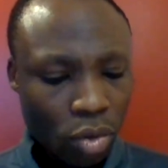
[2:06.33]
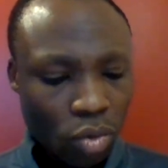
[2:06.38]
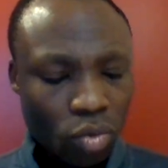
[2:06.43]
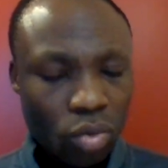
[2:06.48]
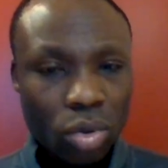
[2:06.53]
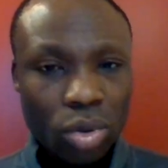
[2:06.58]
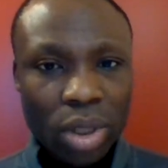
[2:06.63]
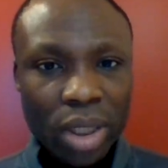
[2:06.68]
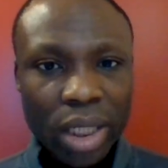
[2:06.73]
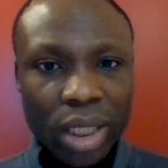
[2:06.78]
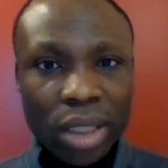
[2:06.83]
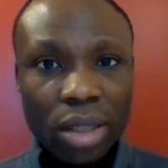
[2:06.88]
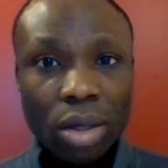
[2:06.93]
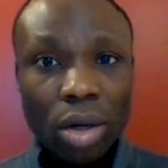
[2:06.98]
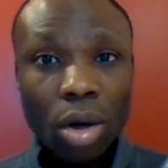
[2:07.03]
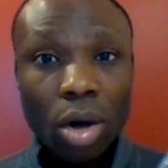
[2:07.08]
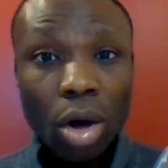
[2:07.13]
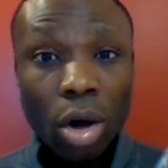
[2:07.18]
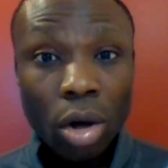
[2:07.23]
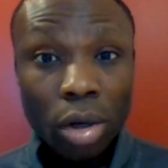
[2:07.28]
We need
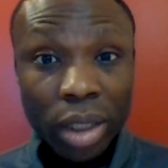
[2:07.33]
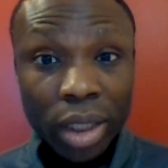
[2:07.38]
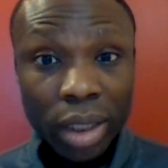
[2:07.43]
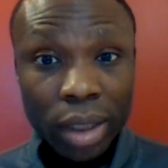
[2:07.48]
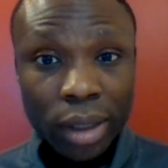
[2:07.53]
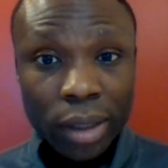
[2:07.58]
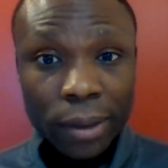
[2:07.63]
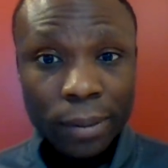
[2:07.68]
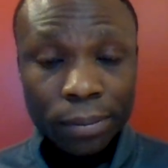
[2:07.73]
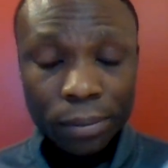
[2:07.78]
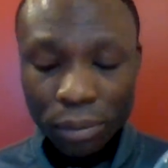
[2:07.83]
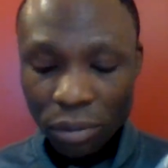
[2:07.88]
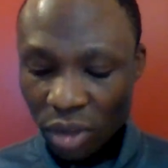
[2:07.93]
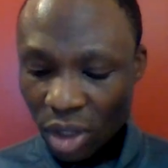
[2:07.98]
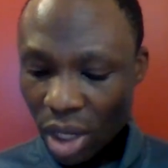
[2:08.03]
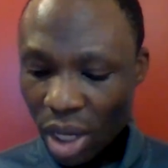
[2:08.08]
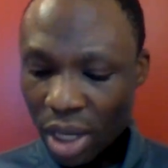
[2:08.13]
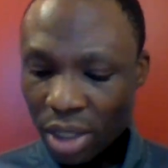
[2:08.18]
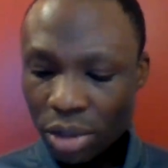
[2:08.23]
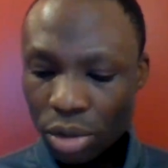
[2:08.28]
onion
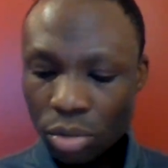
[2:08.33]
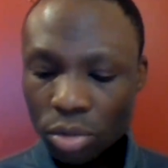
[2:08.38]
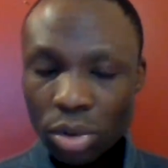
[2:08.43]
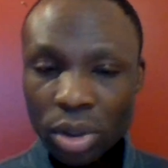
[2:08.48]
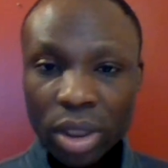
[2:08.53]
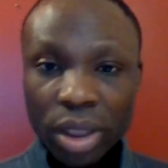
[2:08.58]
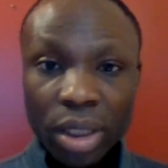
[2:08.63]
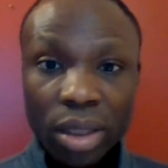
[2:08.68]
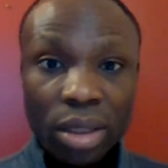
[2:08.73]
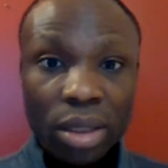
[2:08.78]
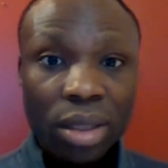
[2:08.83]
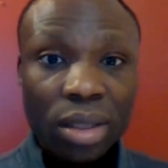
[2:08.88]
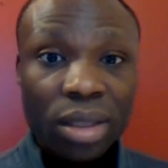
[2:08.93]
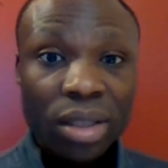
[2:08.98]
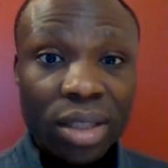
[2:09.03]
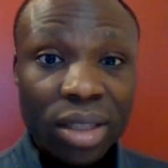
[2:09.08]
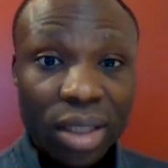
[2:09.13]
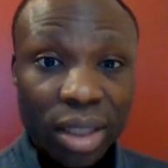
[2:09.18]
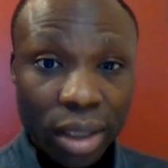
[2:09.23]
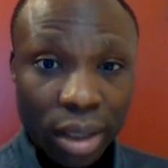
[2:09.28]
and you will need
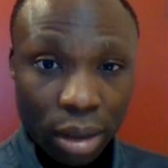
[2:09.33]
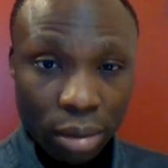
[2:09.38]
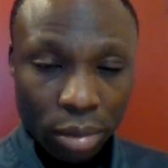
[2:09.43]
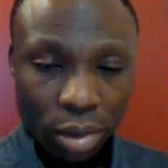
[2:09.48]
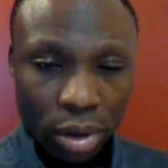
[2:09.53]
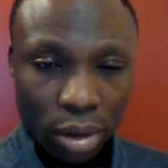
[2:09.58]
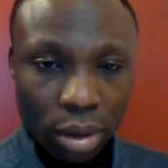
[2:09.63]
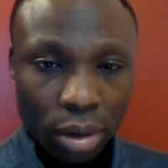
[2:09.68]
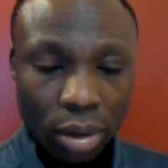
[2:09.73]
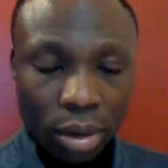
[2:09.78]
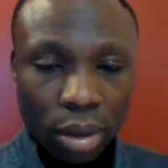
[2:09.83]
cinnamon.